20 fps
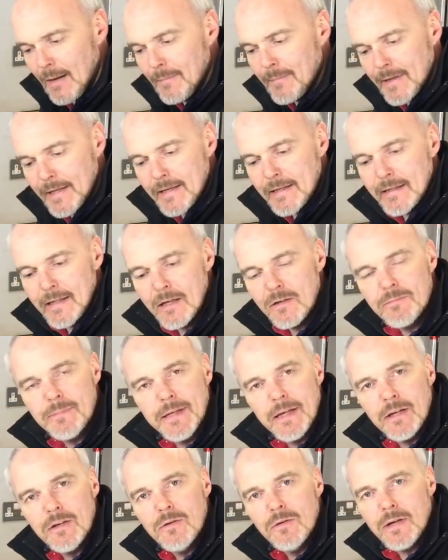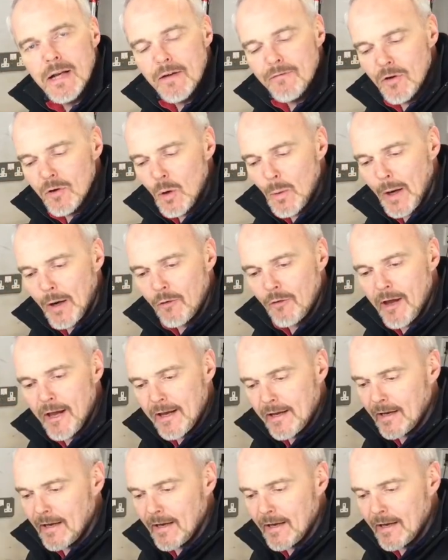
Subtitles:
He allowed me to go and have a quick rake,